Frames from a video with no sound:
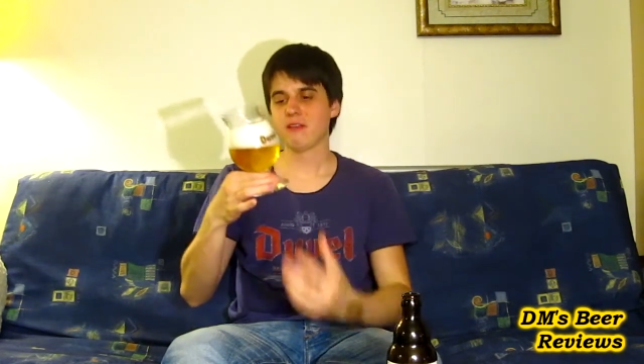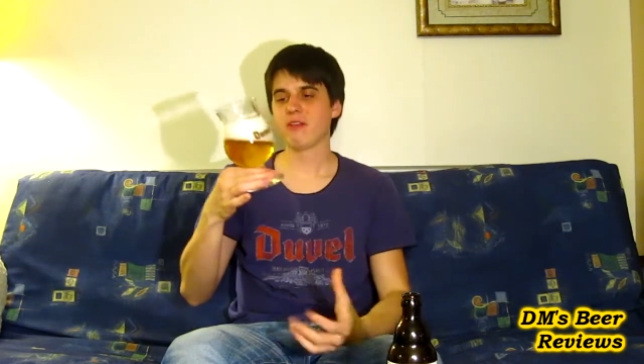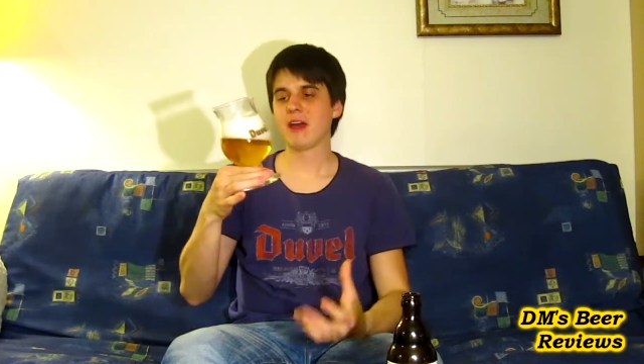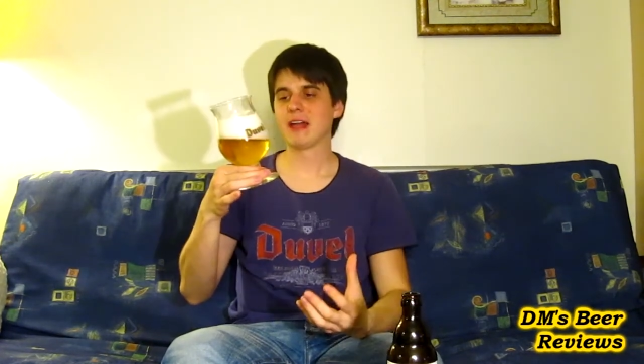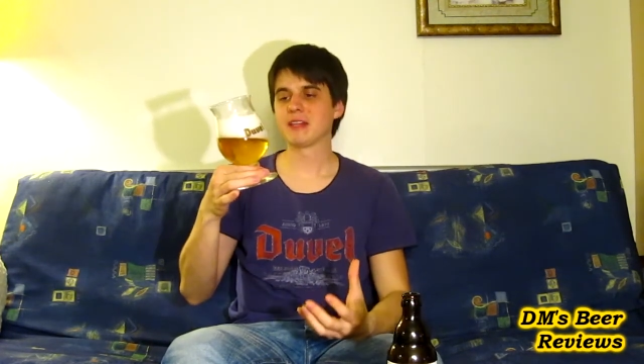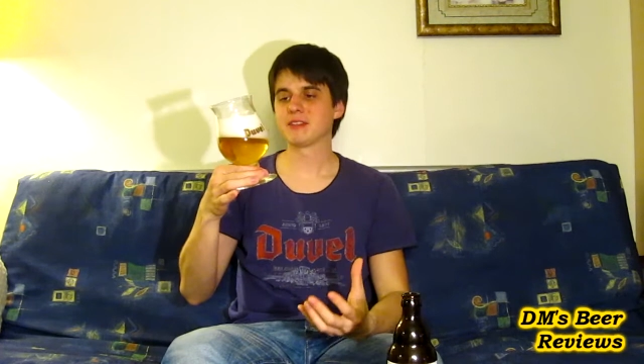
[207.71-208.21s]

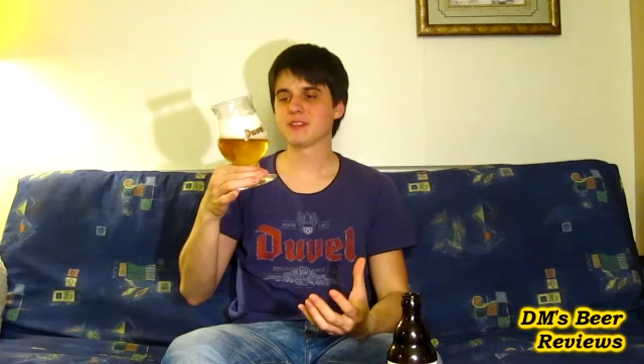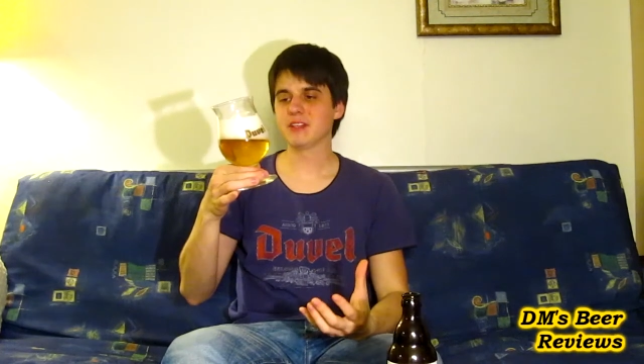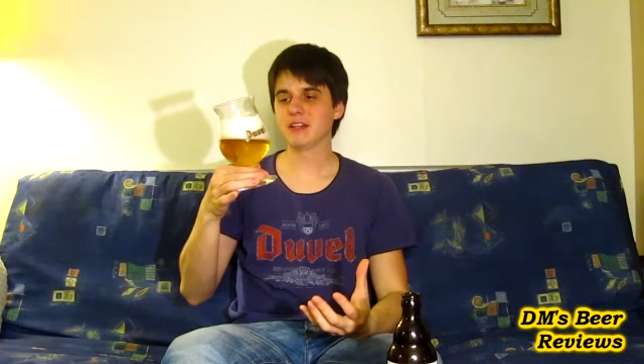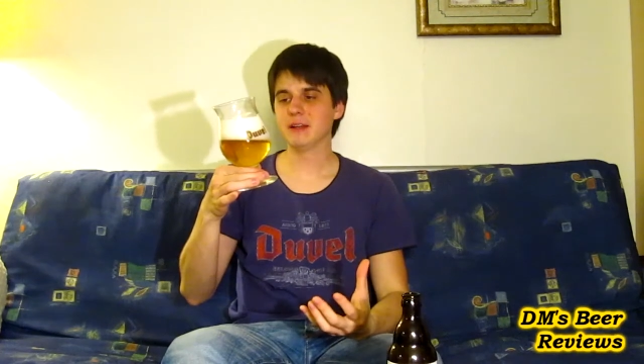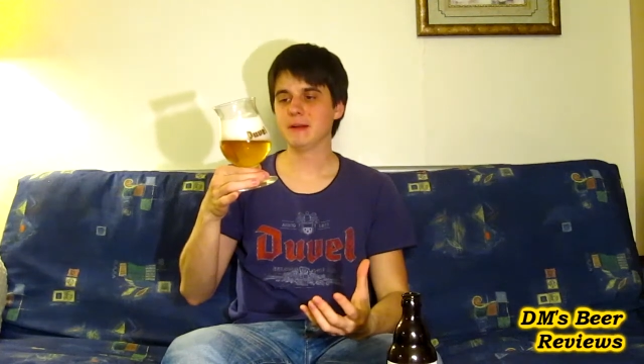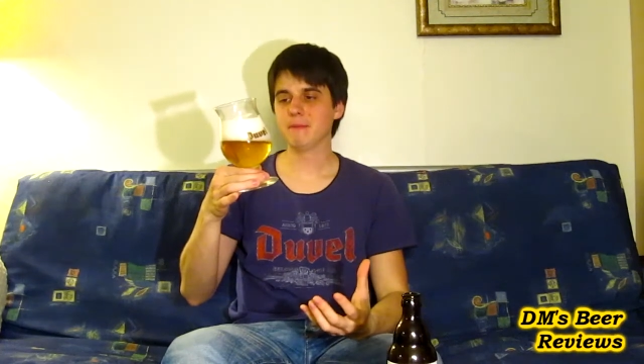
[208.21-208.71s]
that
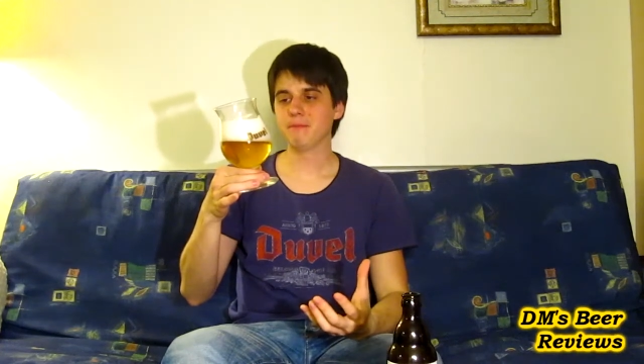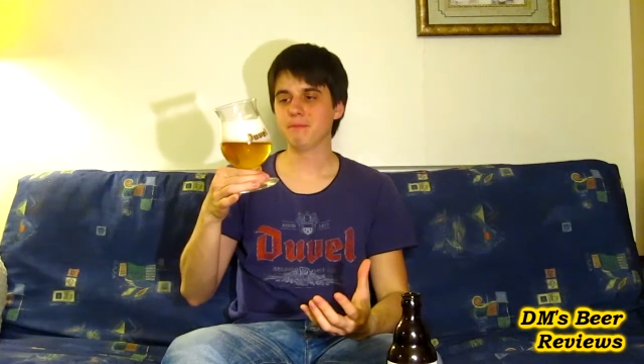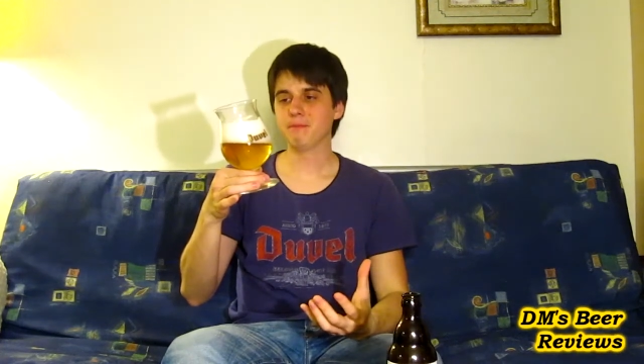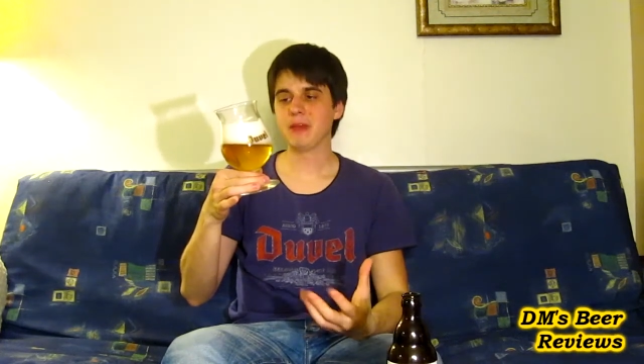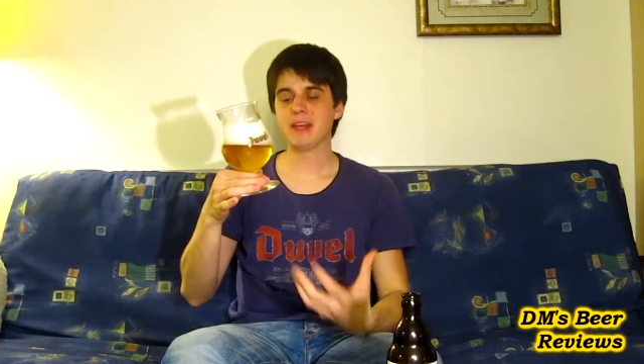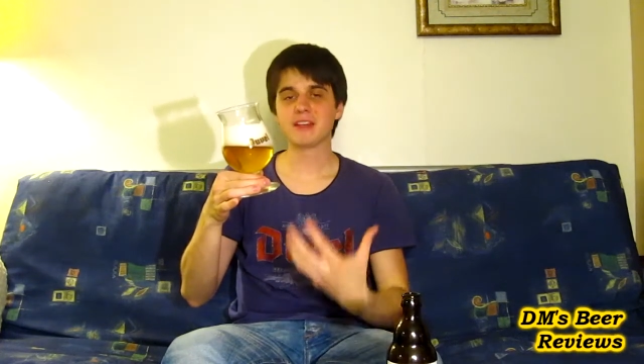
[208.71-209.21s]

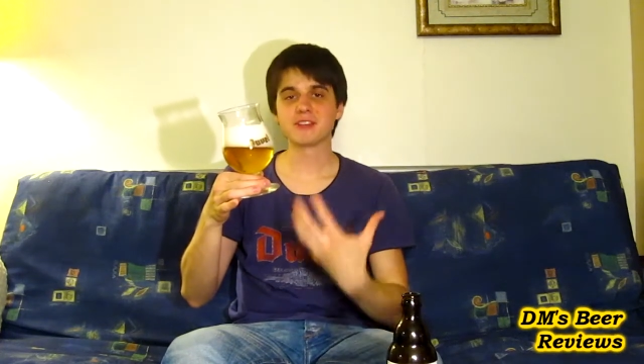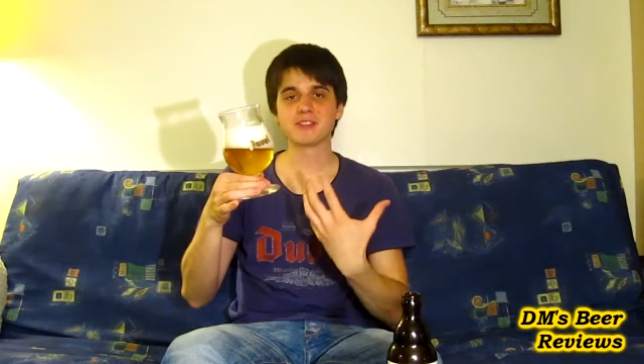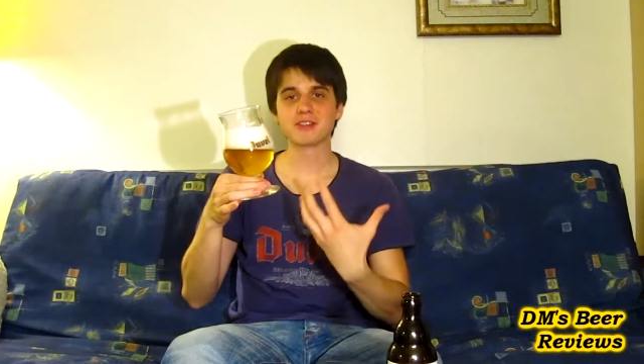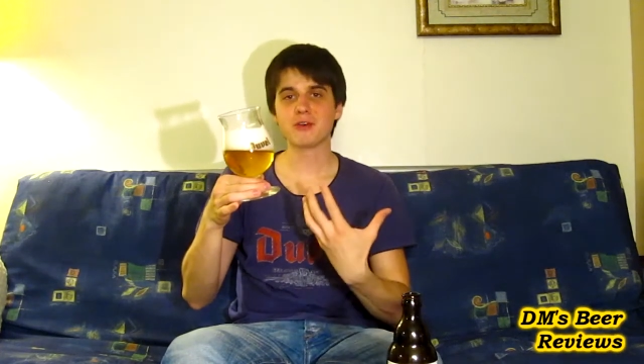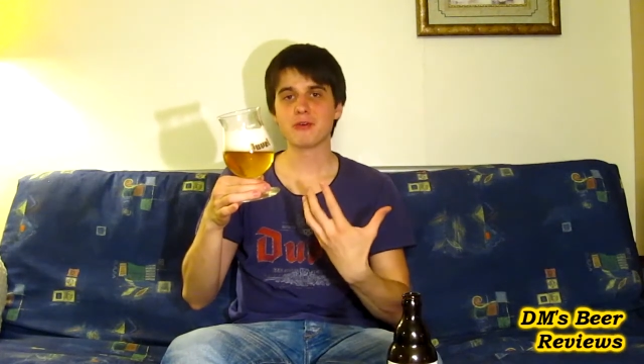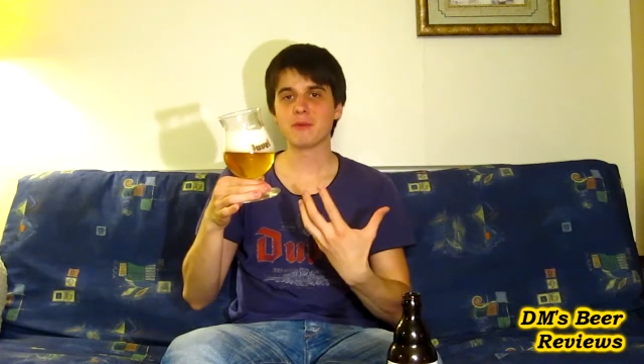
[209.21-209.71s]
um, make it
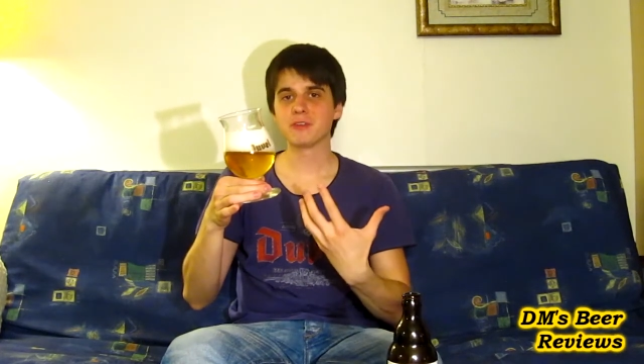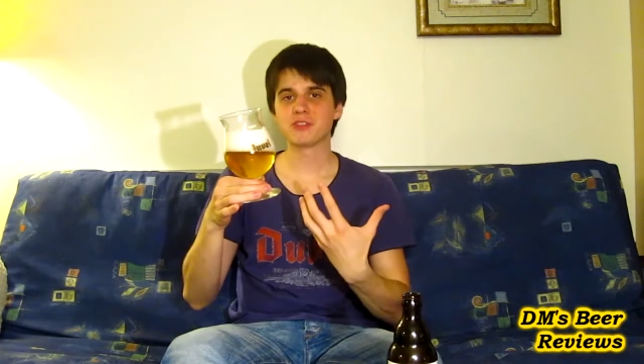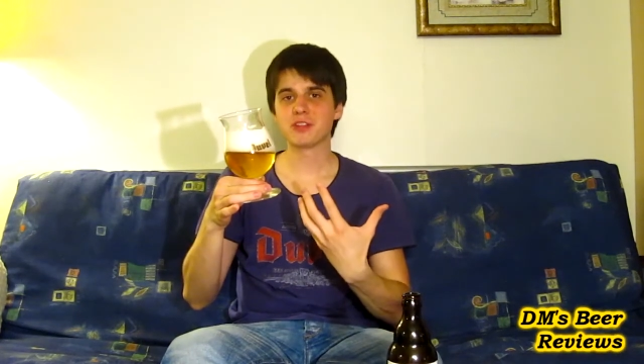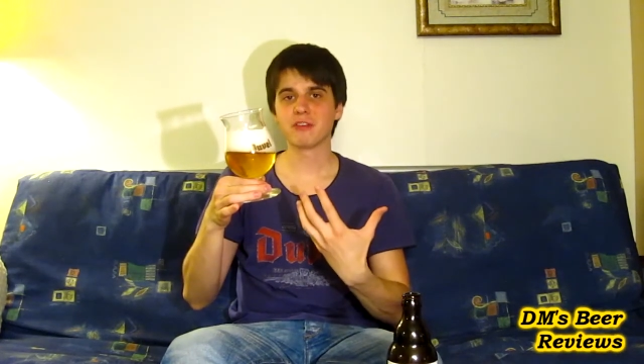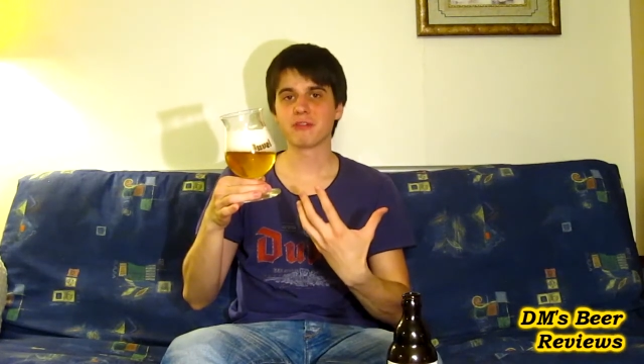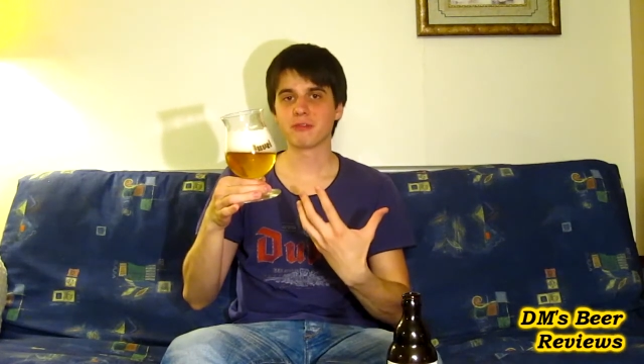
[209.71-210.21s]
so much
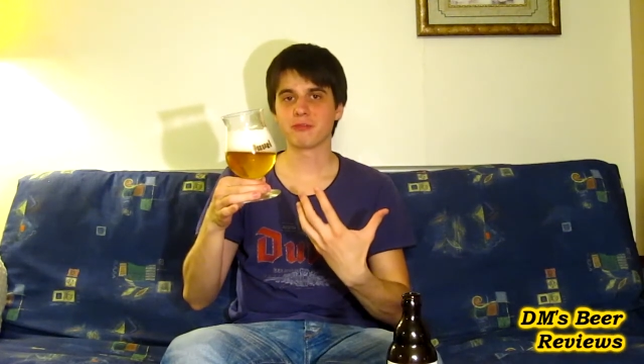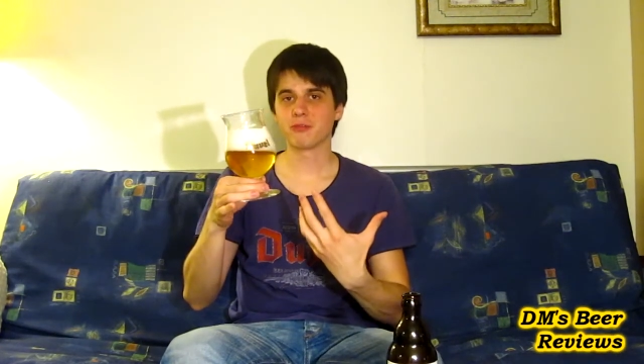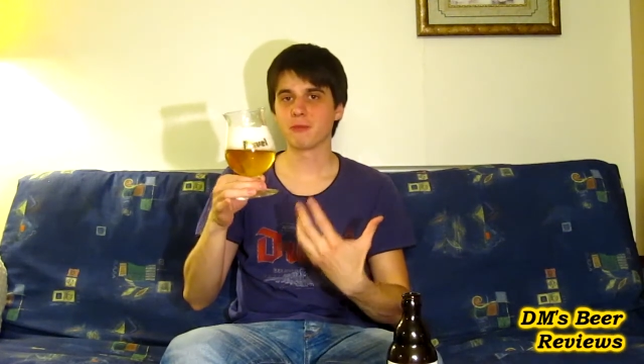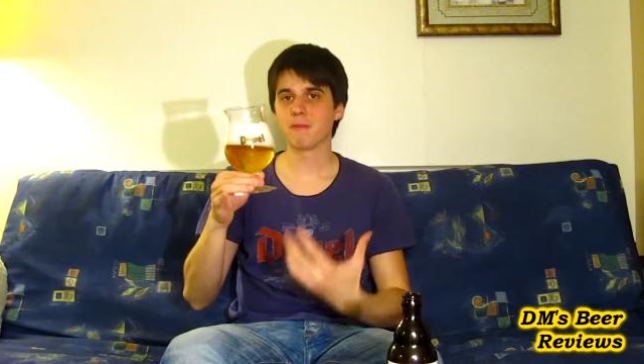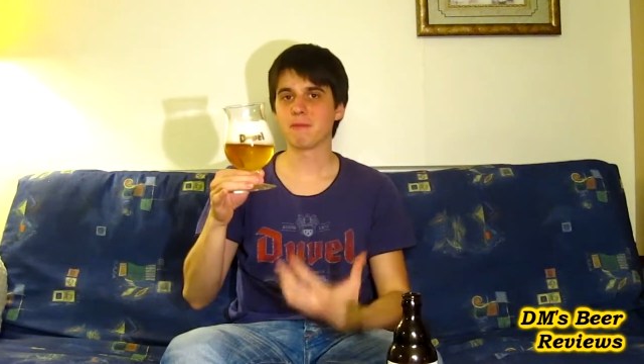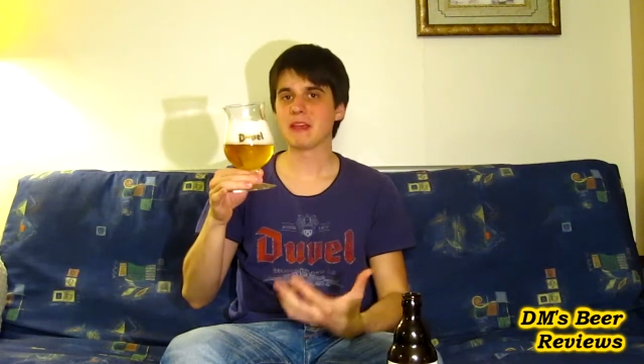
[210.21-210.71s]
different
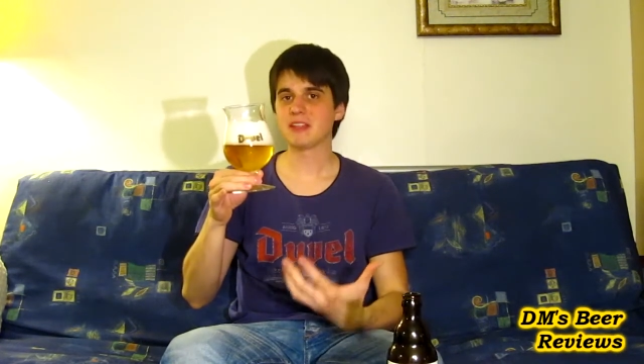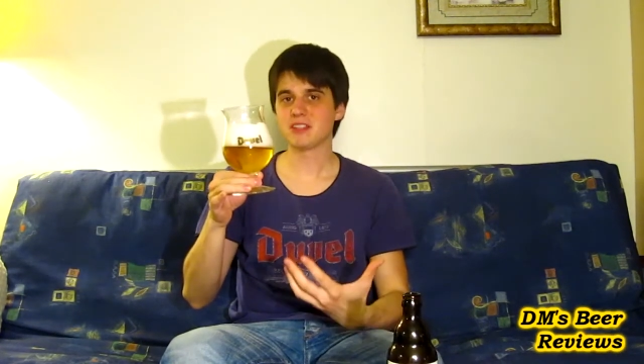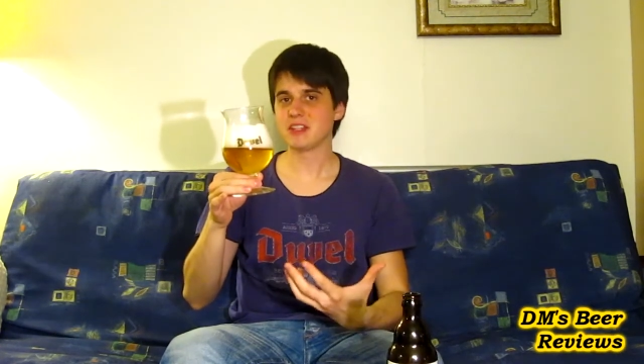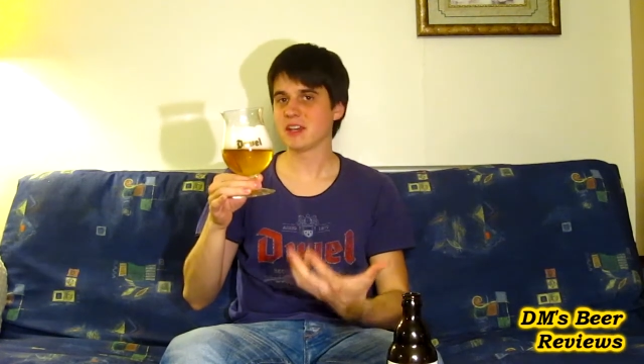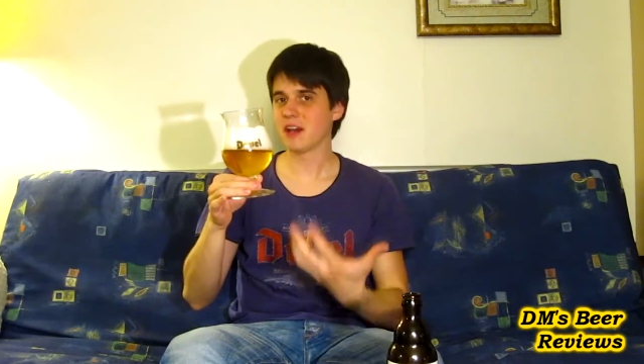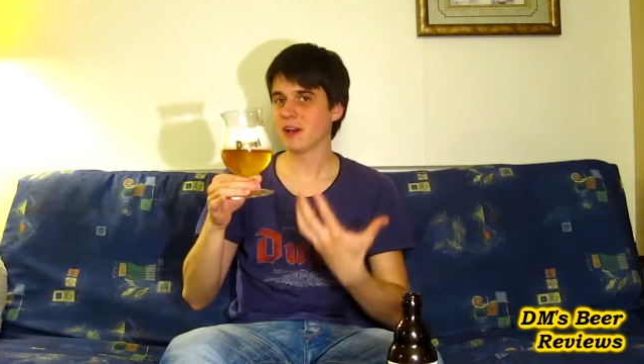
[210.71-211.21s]
from a
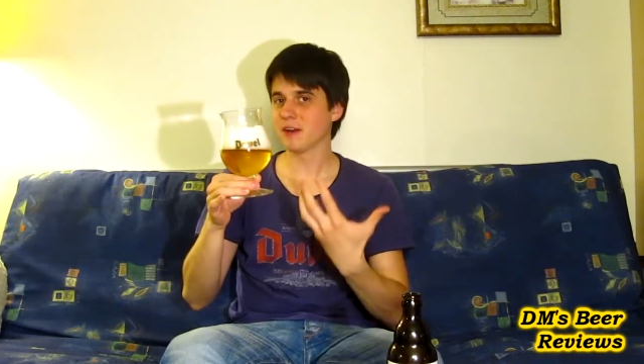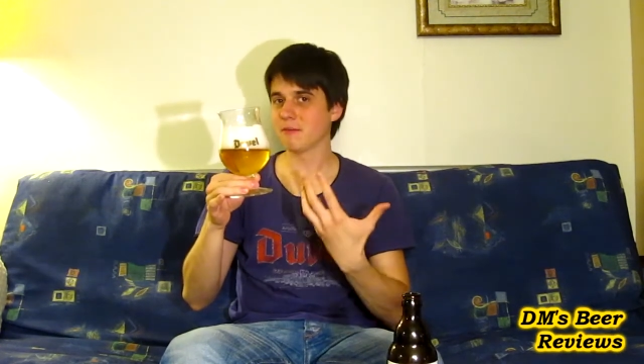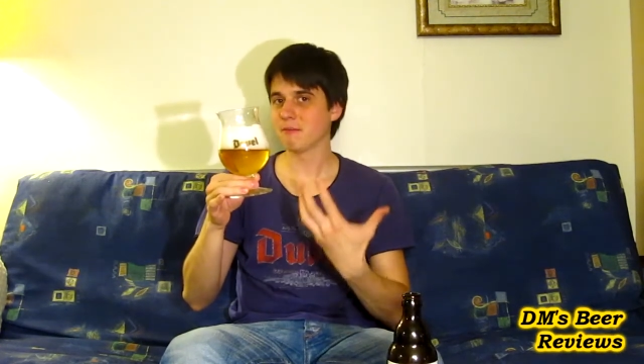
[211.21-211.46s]
pissy kind